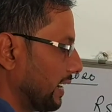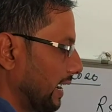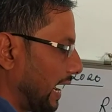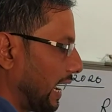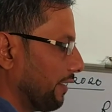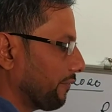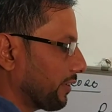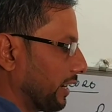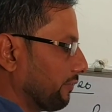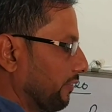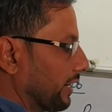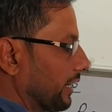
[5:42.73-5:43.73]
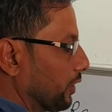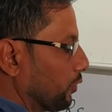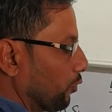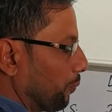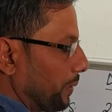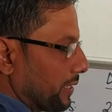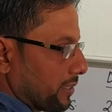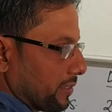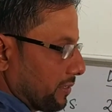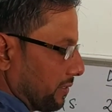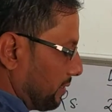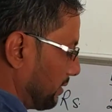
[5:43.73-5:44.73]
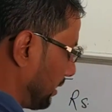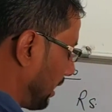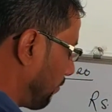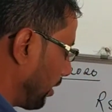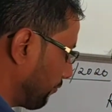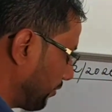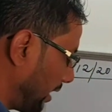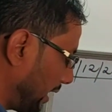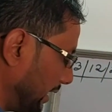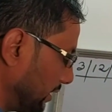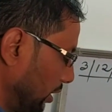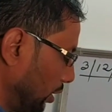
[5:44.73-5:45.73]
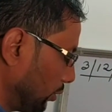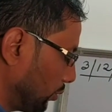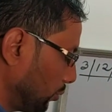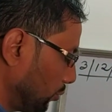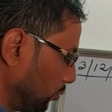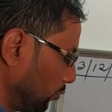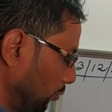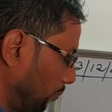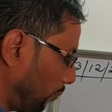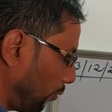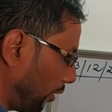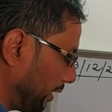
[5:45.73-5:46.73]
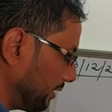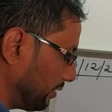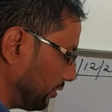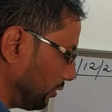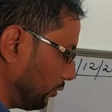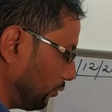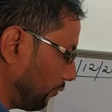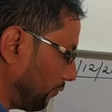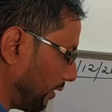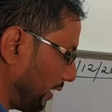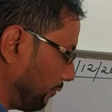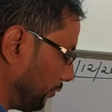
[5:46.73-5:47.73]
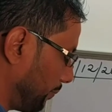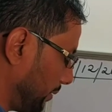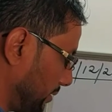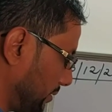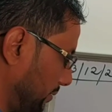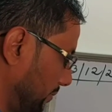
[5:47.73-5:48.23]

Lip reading: I have converted to rupees. Now what will I write? 2.05 rupees.